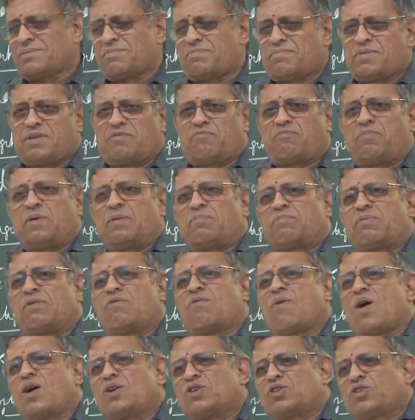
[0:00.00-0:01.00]
if
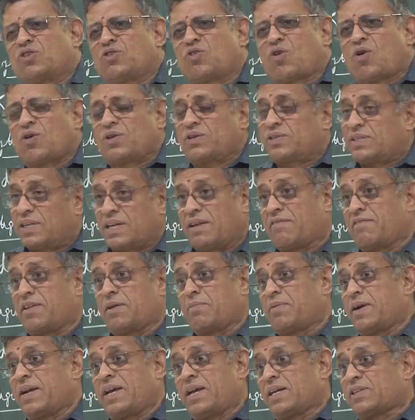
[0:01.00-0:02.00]
people want to grow, you see
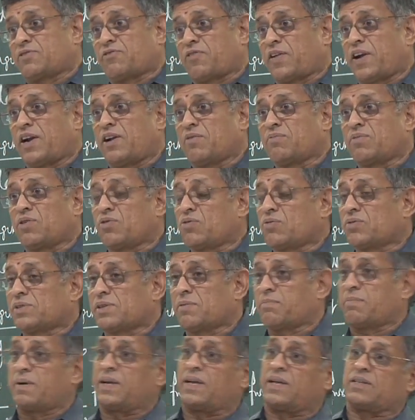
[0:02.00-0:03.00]
everybody has freedom, you know,
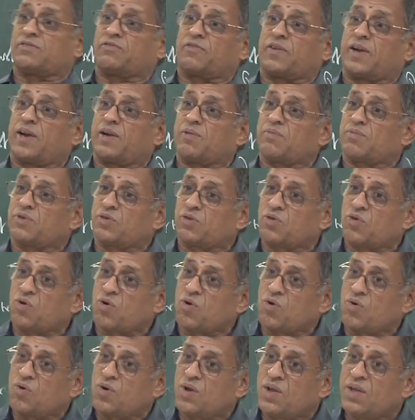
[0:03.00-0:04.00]
somebody has freedom to
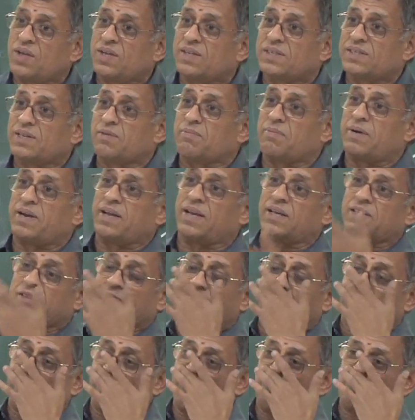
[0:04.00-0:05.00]
grow, somebody has
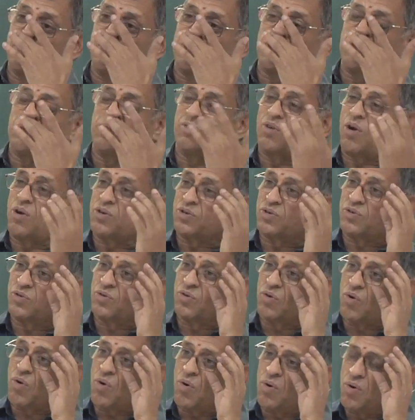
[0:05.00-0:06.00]
freedom not to
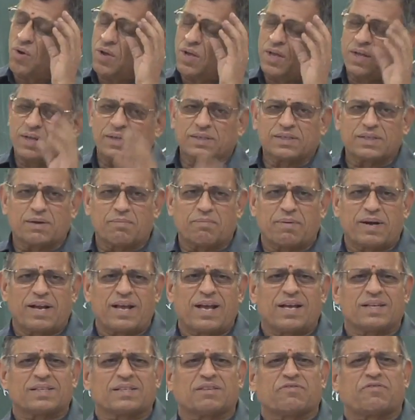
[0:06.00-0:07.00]
grow, somebody
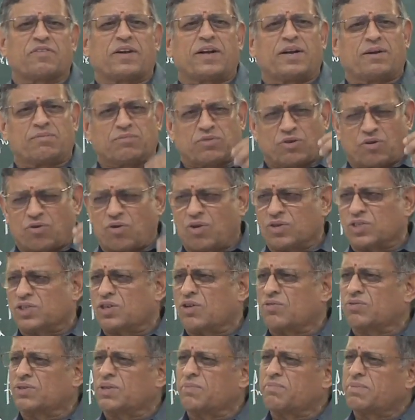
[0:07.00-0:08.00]
has the freedom to close
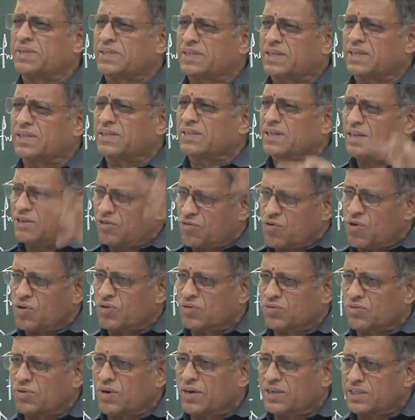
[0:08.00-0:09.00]
down the business and go
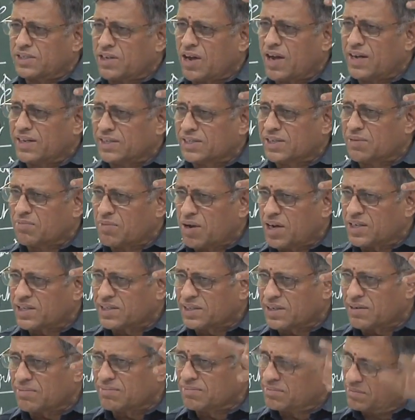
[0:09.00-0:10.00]
to and join some
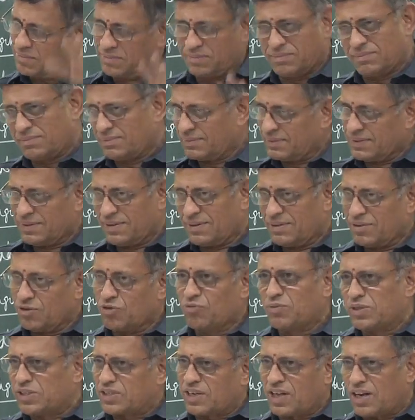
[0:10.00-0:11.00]
ashram.
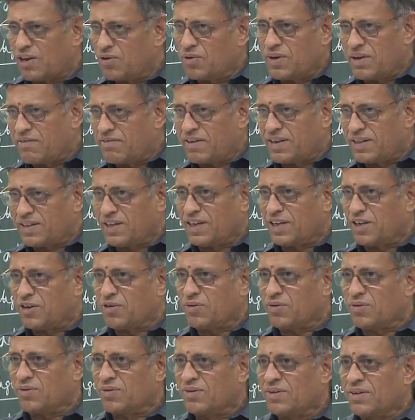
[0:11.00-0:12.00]
You must allow everything, you
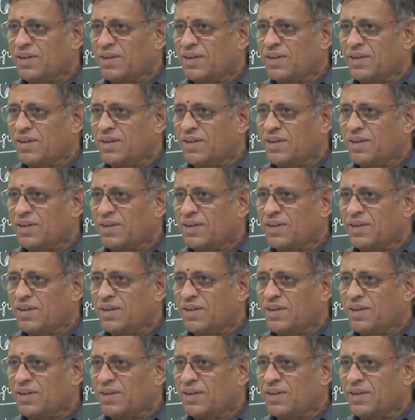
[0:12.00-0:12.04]
know.